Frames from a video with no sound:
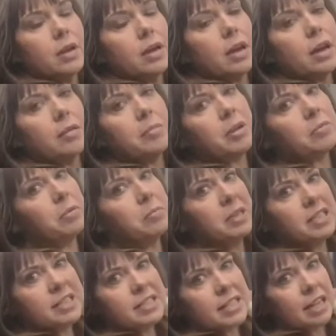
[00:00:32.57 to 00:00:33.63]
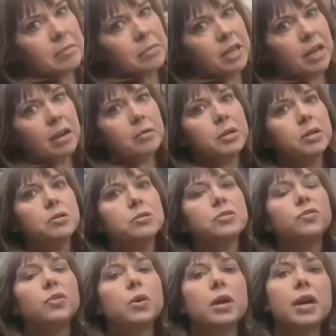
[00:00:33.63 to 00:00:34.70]
It would be the same thing I would use
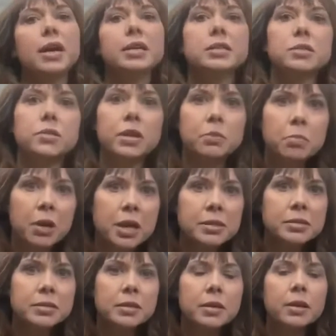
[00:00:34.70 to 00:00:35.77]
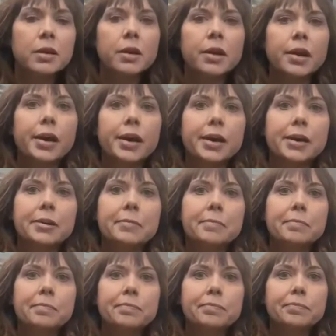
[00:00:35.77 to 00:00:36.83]
for a strict press,
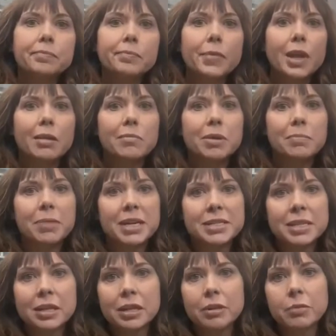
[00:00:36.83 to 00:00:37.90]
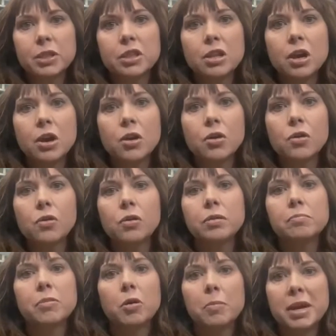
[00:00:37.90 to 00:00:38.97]
but basically with no
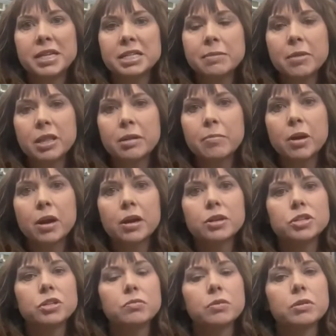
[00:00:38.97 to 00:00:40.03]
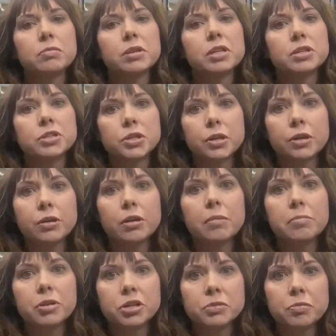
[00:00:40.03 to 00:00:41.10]
momentum on the bar as you would with a jerk or a
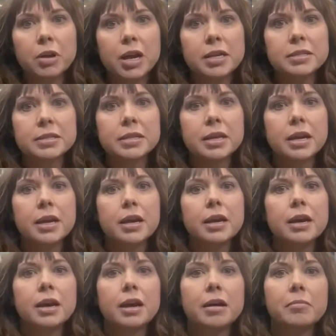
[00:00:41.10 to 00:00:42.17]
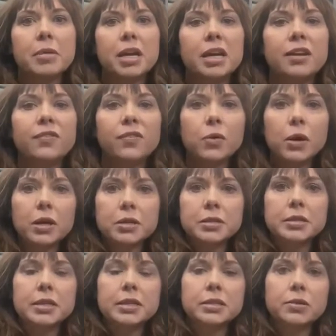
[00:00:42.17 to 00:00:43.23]
push press, any force
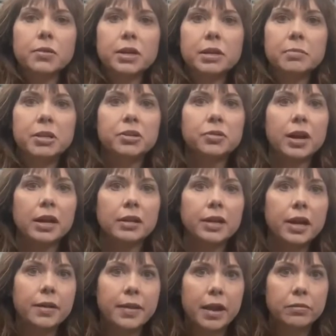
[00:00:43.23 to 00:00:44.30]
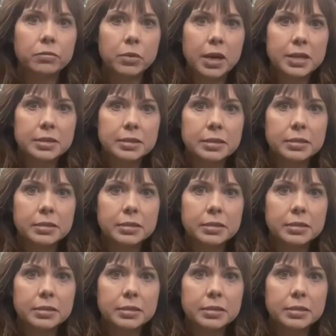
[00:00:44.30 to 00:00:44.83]
is going to be directly on that wrist.